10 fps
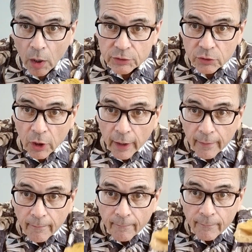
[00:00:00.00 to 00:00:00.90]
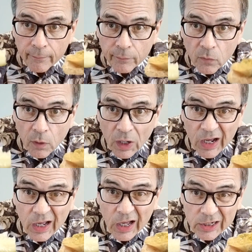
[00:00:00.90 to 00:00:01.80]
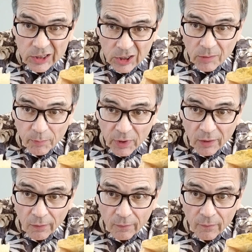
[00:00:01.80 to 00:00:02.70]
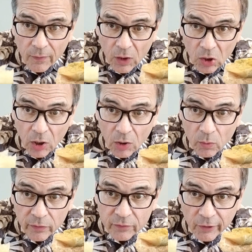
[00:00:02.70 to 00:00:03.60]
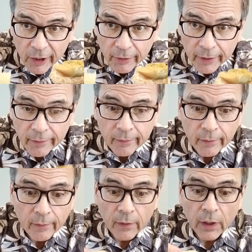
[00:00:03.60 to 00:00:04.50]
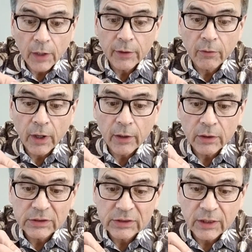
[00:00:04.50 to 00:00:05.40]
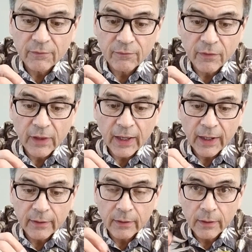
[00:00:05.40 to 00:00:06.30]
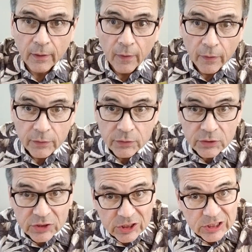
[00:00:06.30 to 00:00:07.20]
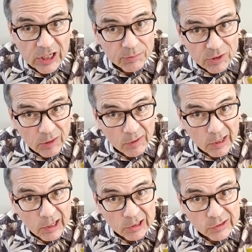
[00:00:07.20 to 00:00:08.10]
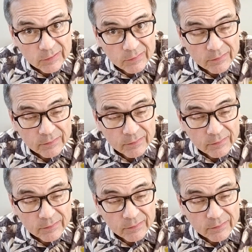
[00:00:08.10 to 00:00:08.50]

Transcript: let's try a dill pickle along with this herring on the cracker to see if that steps it up a notch.